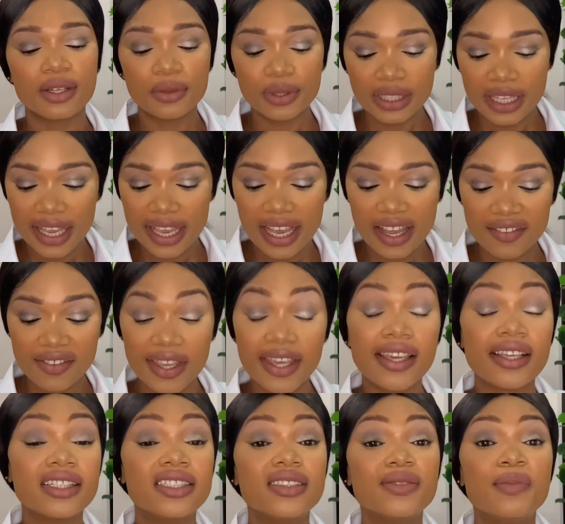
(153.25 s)
What I have here
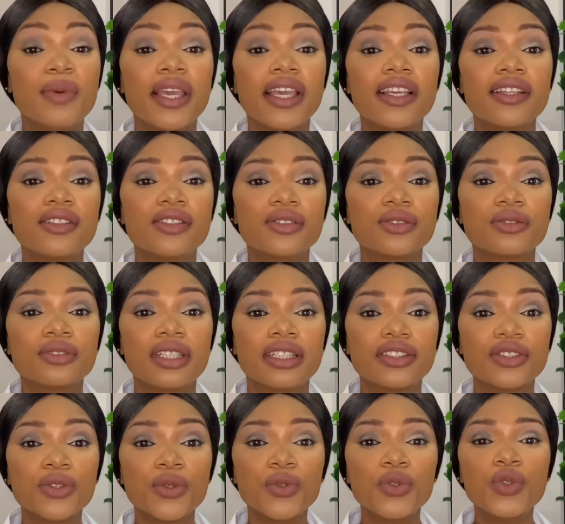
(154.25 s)
is baking soda.
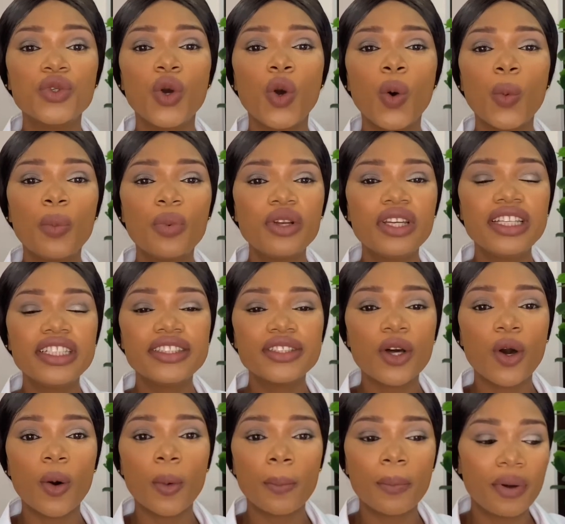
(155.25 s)
So you open it
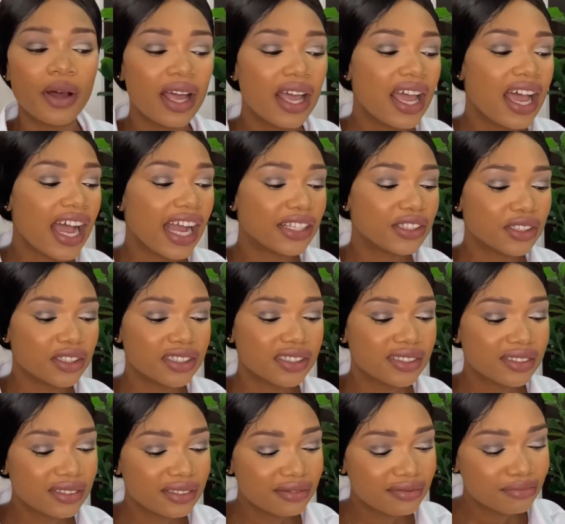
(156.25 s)
up and
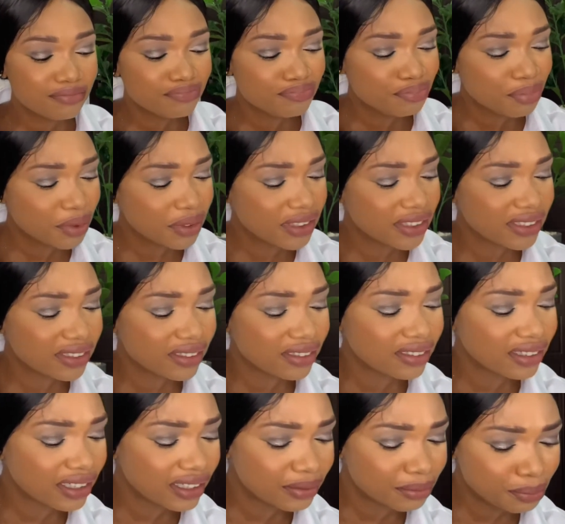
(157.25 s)
just put it
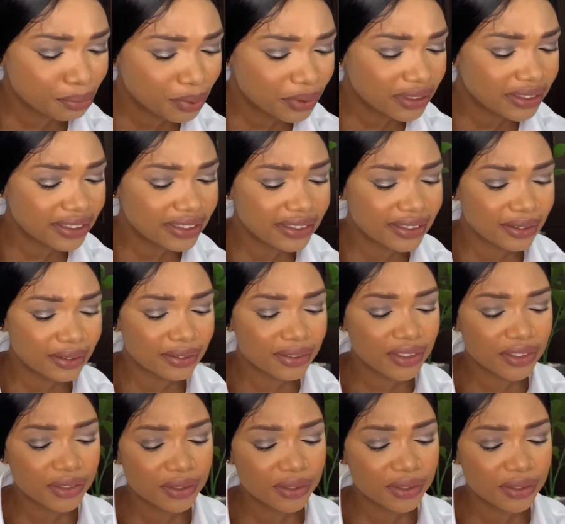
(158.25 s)
on